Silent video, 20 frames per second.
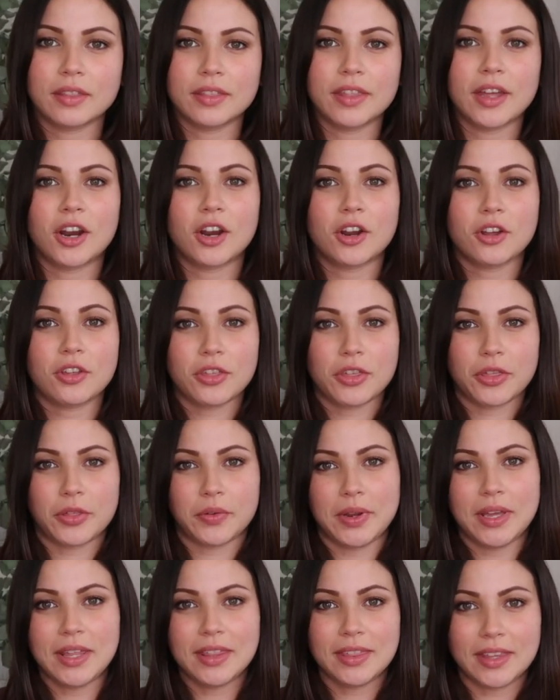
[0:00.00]
There are
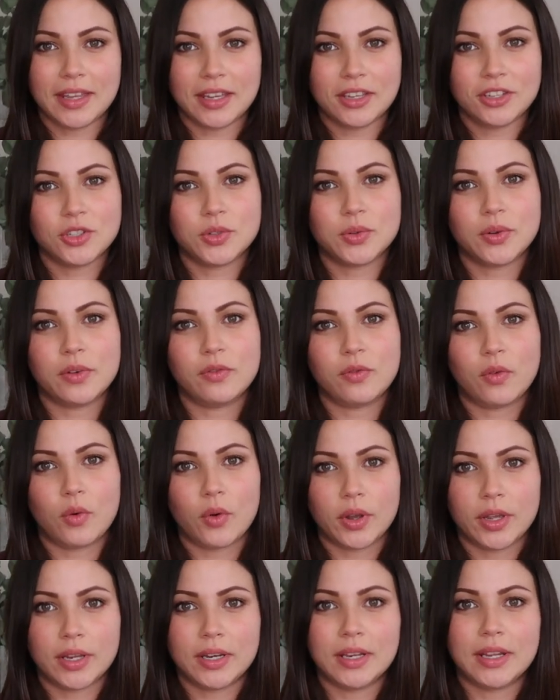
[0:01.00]
three things to
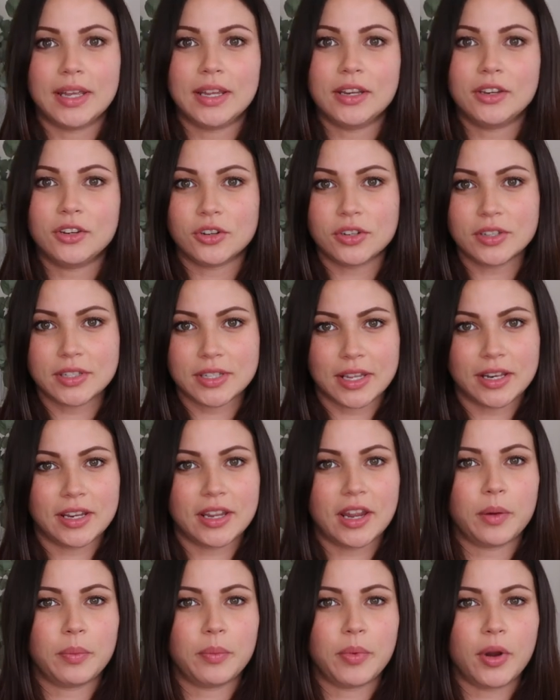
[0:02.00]
avoid in your
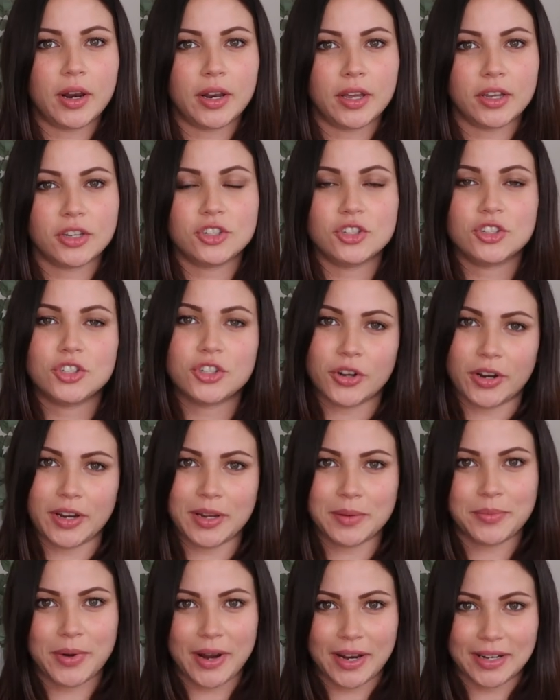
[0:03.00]
skincare products
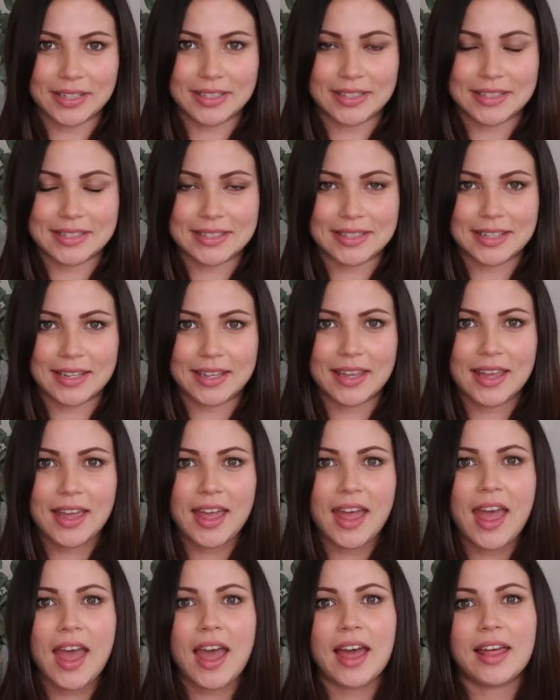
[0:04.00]
during pregnancy,
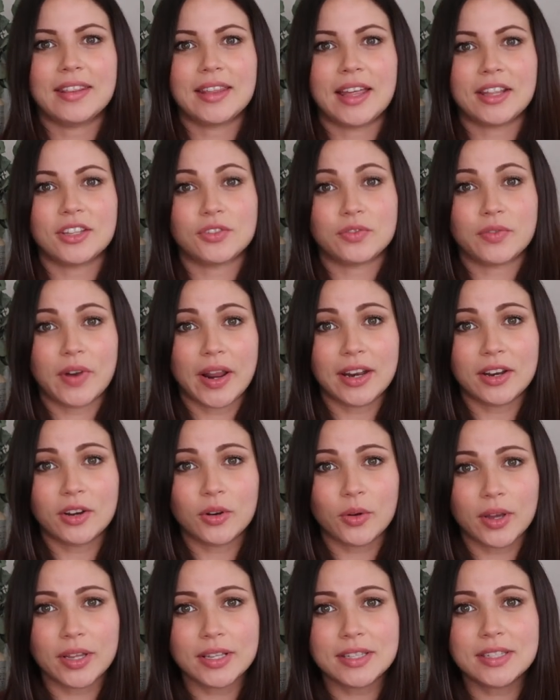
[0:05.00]
and that's
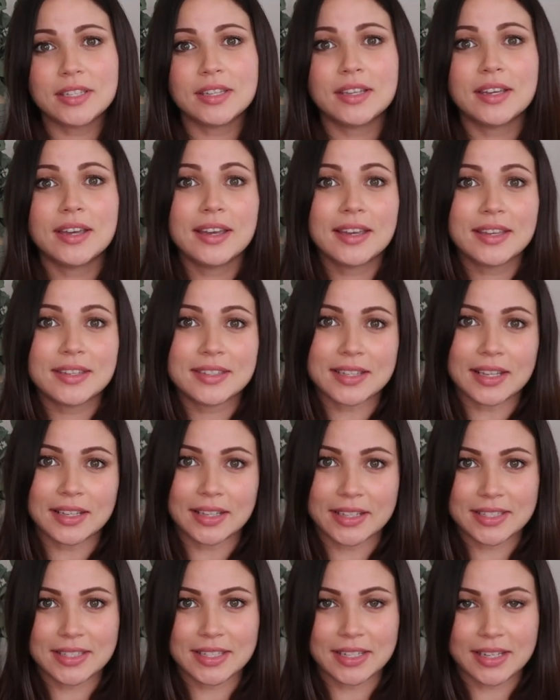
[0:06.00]
retinoids,
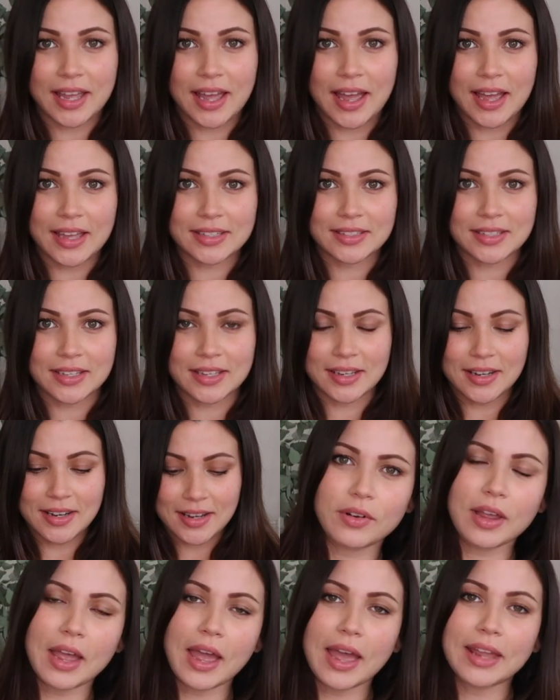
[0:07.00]
salicylic
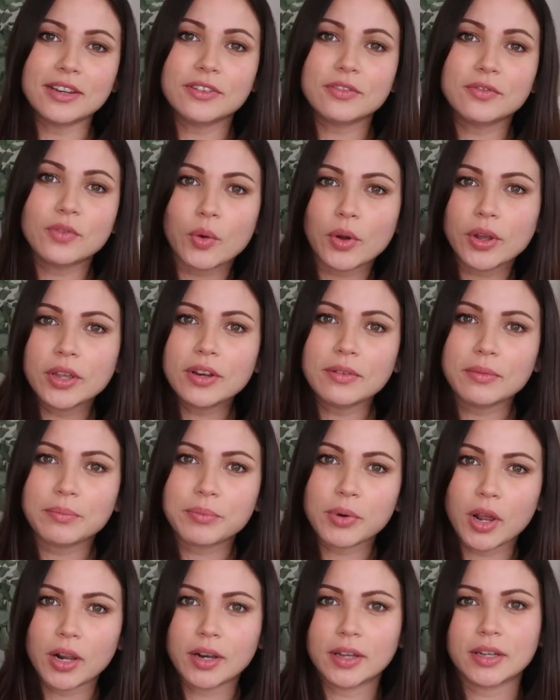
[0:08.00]
acid, and avoid
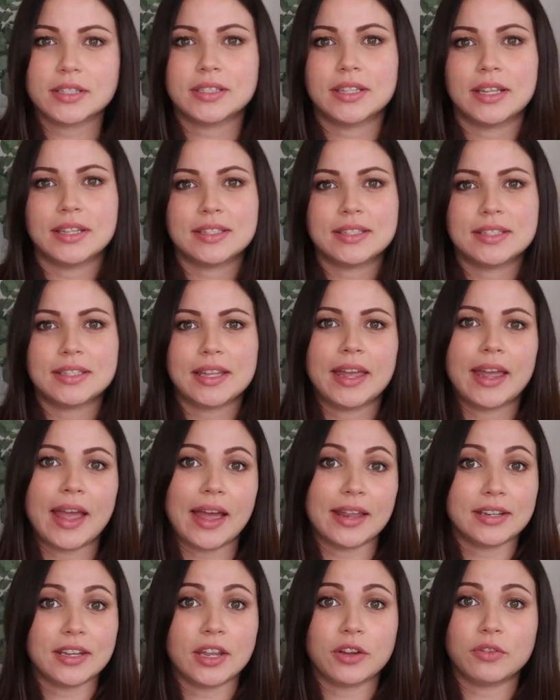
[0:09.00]
products that say
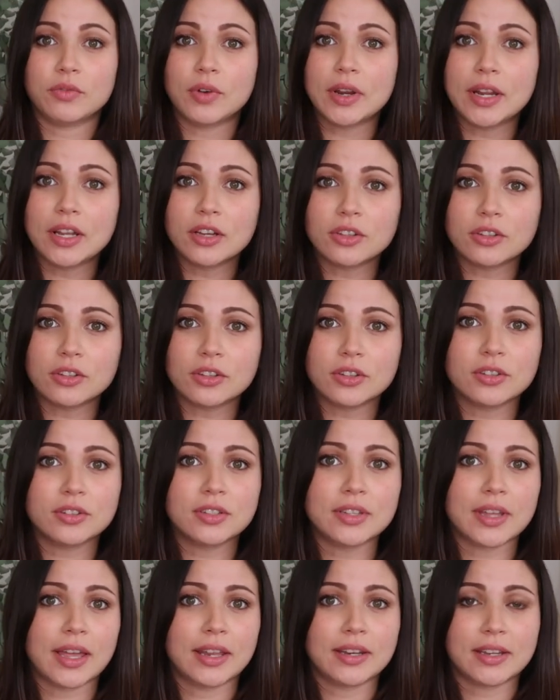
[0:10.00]

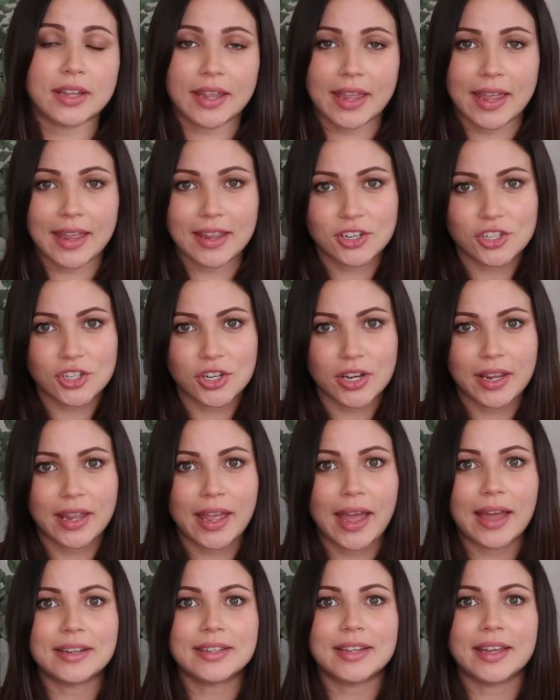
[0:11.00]
anti-wrinkles,
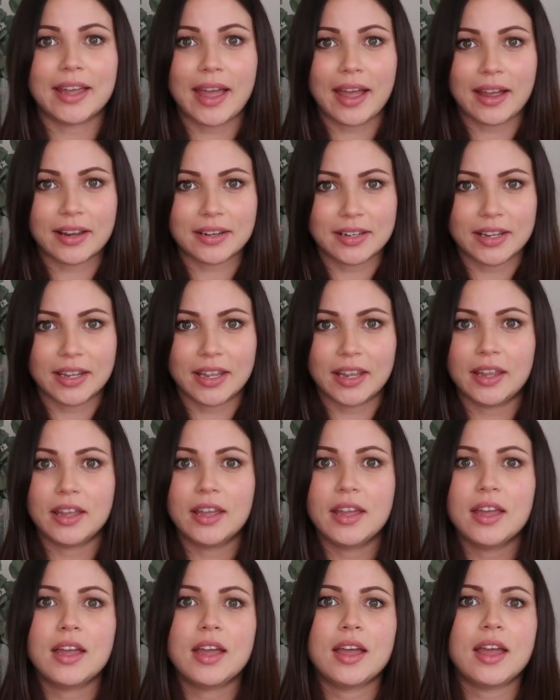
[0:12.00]
anti-aging,
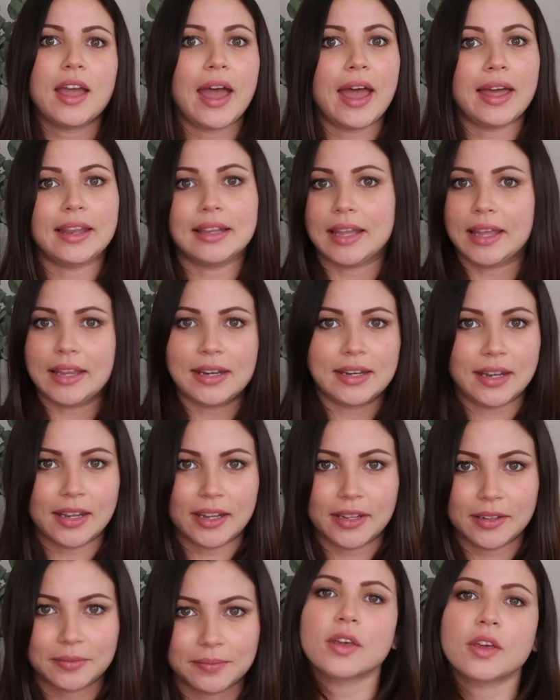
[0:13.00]
anti-acne, and
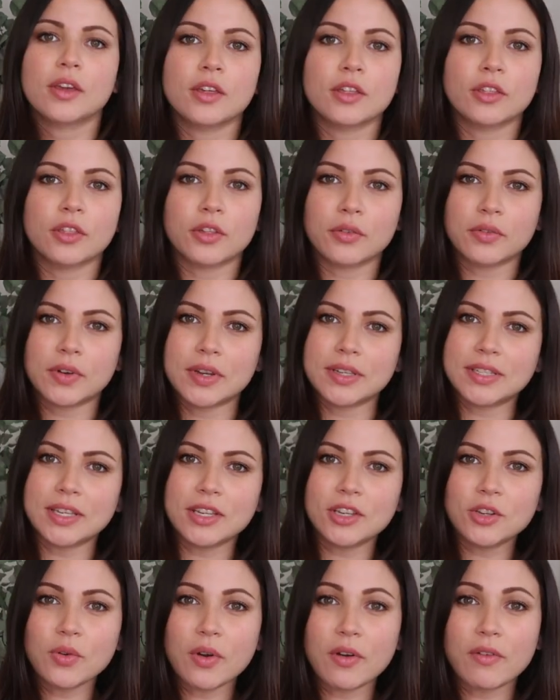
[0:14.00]
lightening. The
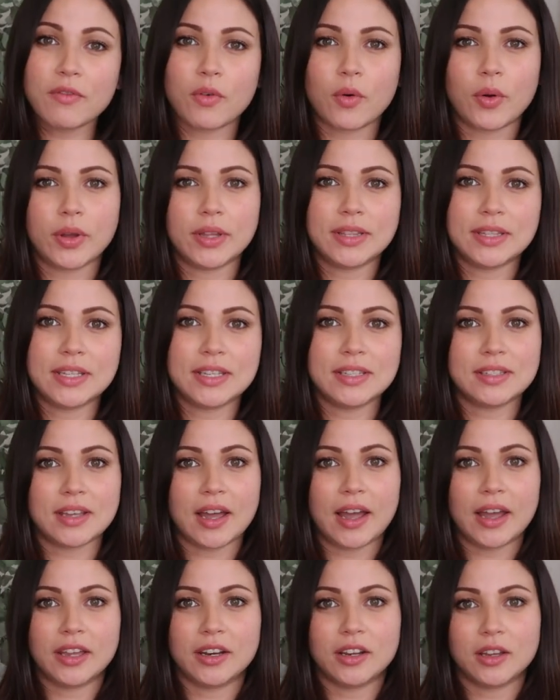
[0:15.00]
reason you avoid
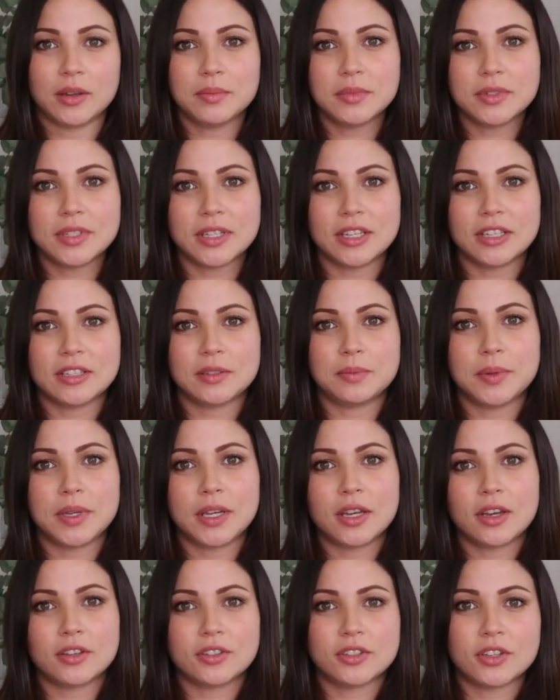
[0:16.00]
these items is
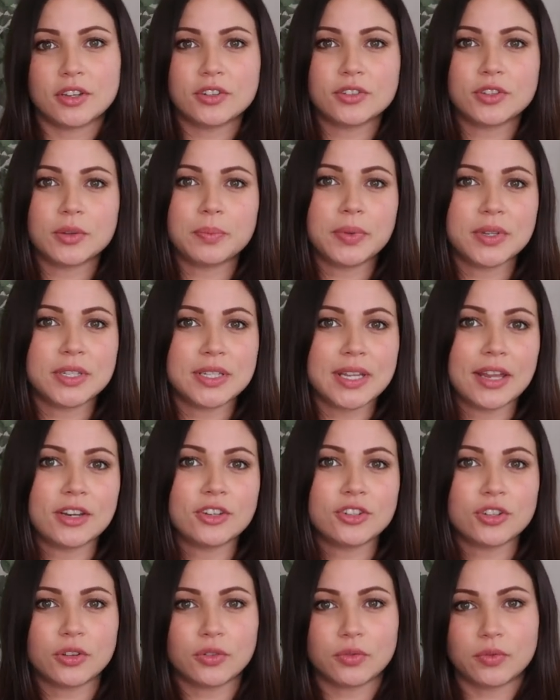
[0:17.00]
because there's a
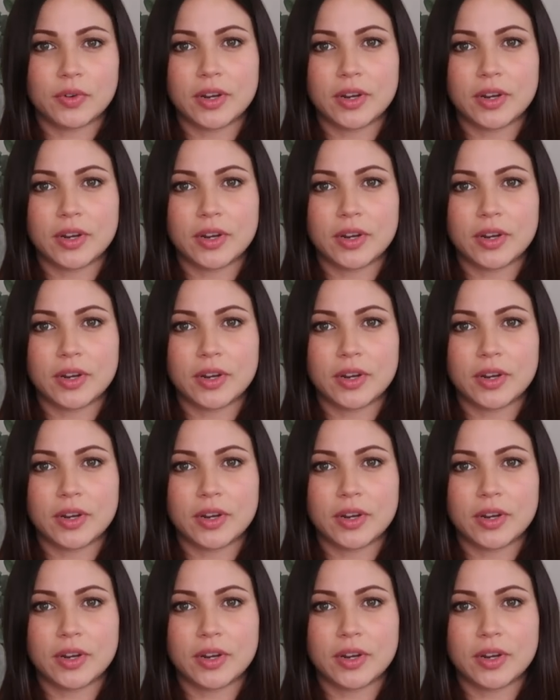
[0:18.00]
potential